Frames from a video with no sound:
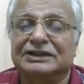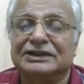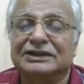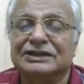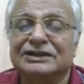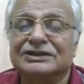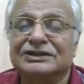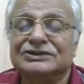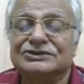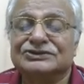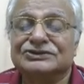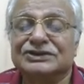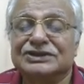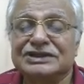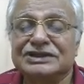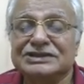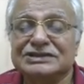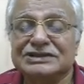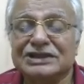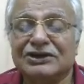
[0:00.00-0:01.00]
So
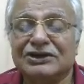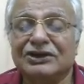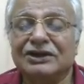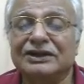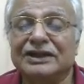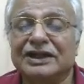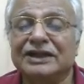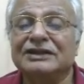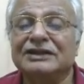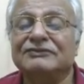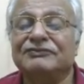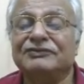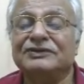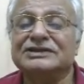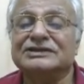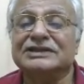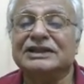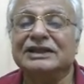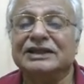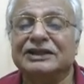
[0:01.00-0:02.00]
these are all then. If it is
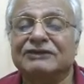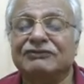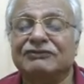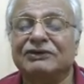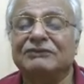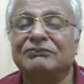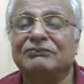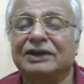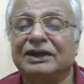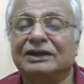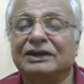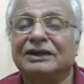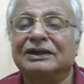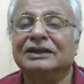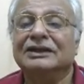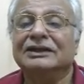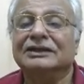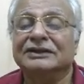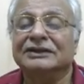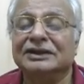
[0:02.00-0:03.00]
a liquid bulk,
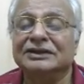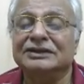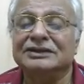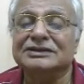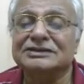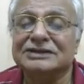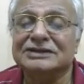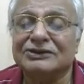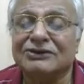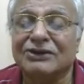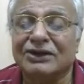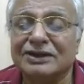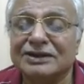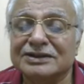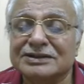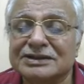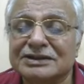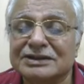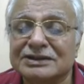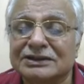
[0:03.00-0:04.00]
then it is a
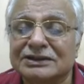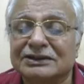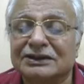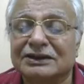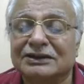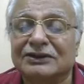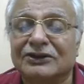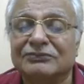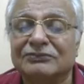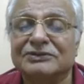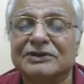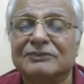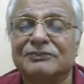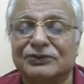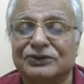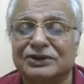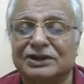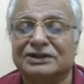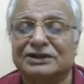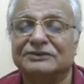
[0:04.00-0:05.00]
quality of the
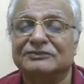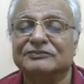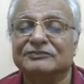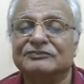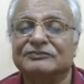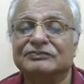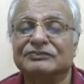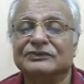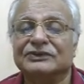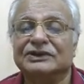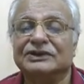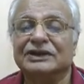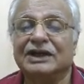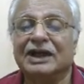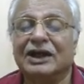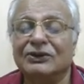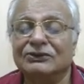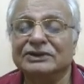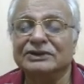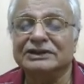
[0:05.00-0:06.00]
product.
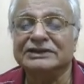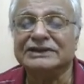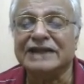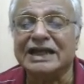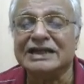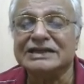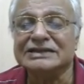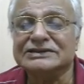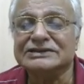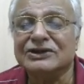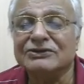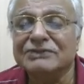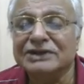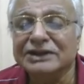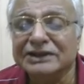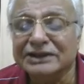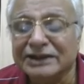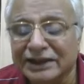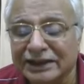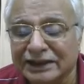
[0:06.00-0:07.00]
How the tanks have
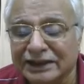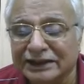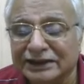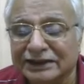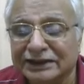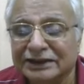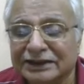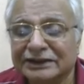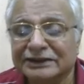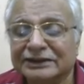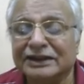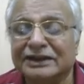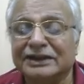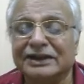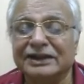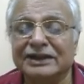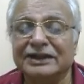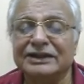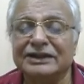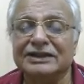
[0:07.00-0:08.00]
been cleaned, the
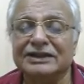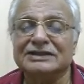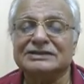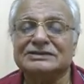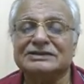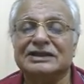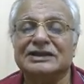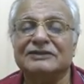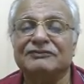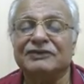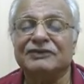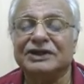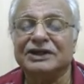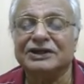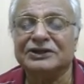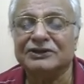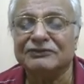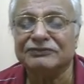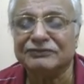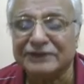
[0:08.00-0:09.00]
cleanliness certificate
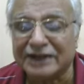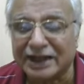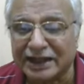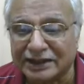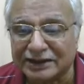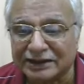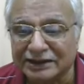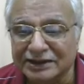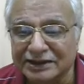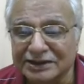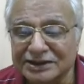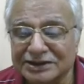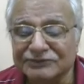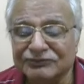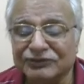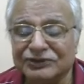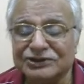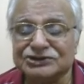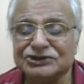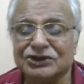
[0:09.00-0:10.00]
of tank.
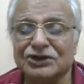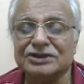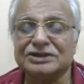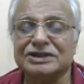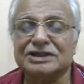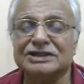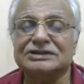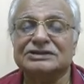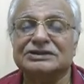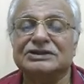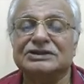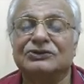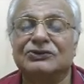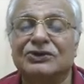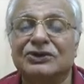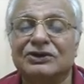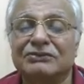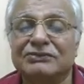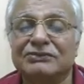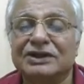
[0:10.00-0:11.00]
For shortage, the
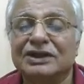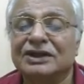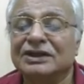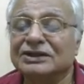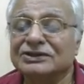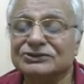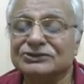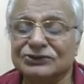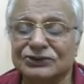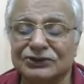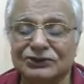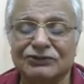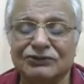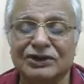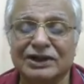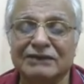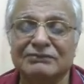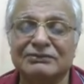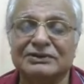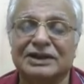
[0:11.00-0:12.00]
overbe. So what
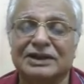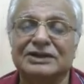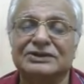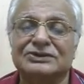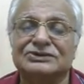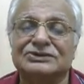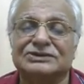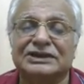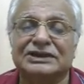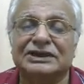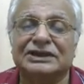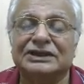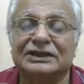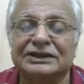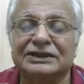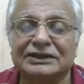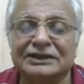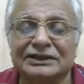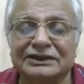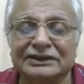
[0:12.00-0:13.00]
I'm trying to say
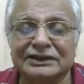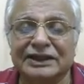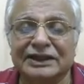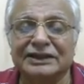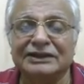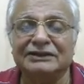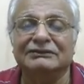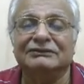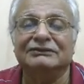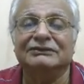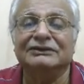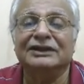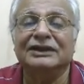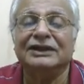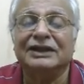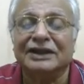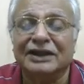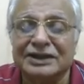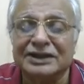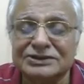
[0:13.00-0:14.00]
that there
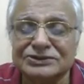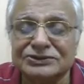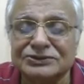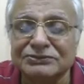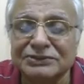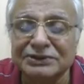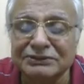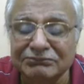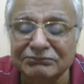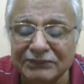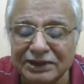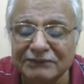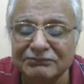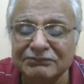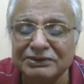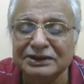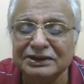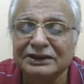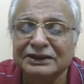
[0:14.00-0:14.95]
has to be maybe